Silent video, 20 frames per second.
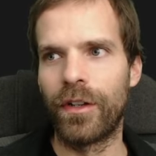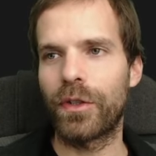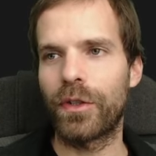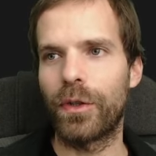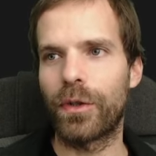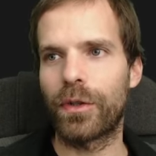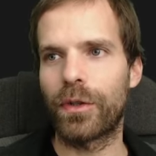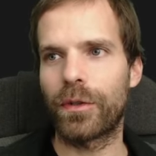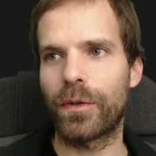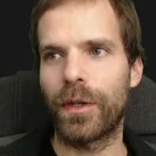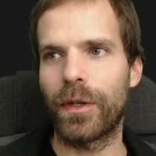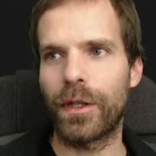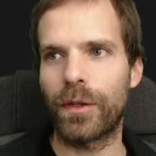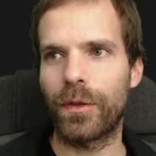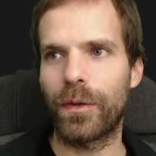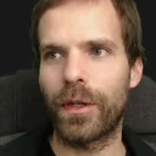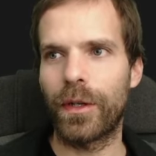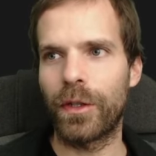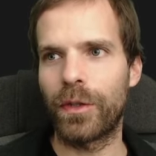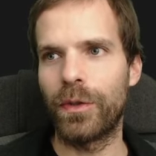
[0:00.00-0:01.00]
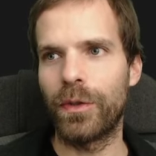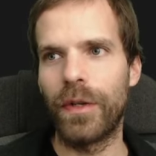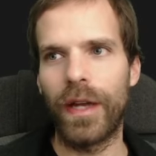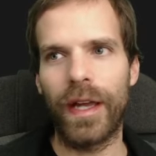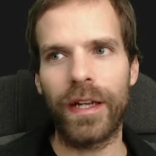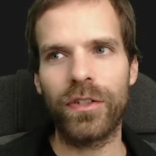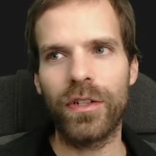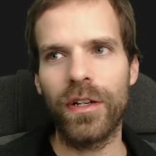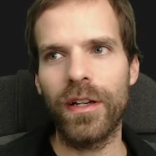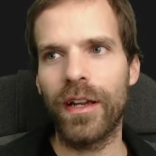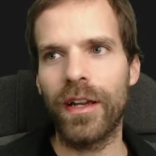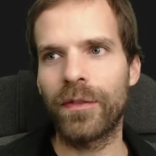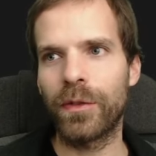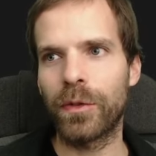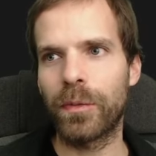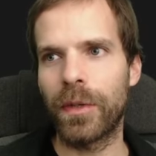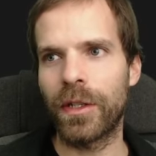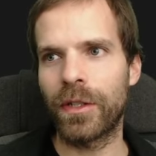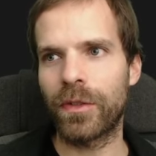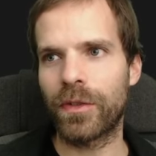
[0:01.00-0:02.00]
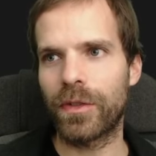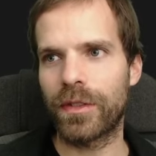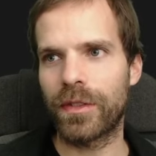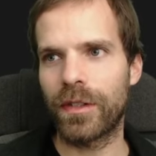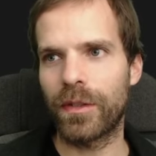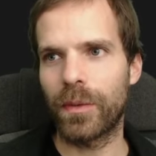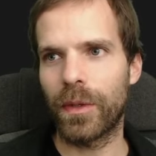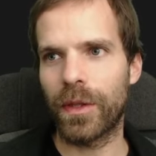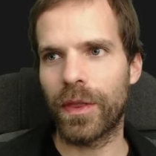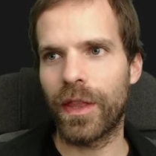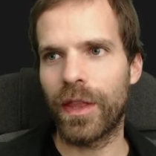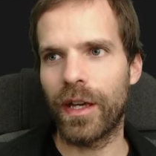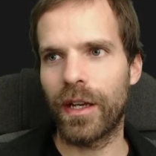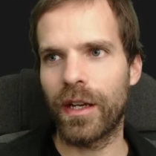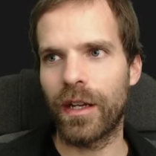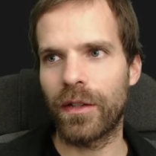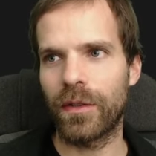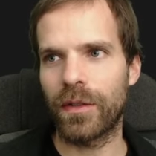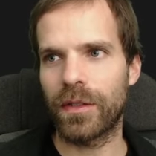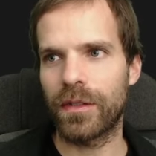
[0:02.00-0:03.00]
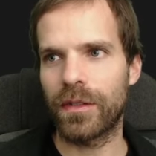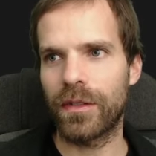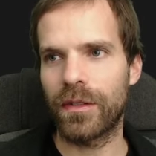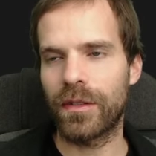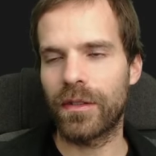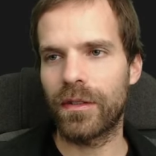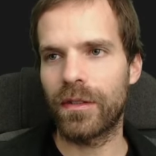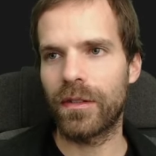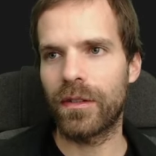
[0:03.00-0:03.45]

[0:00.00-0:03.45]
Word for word: token twenty twenty-two. Actually, I would be interested what that address is.